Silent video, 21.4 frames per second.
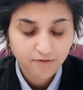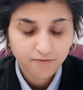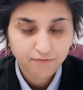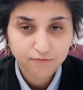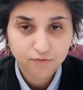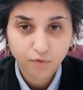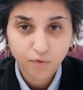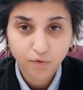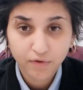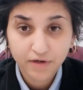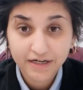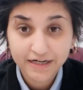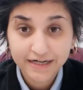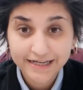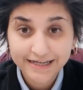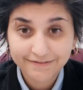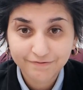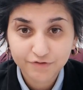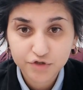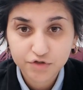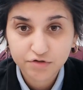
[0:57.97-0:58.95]
for
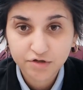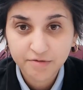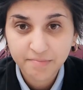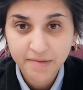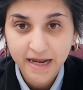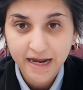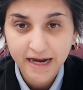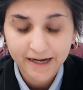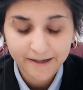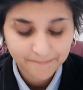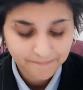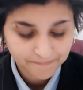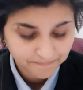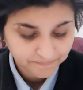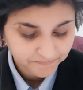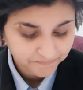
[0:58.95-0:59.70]
leave to remain.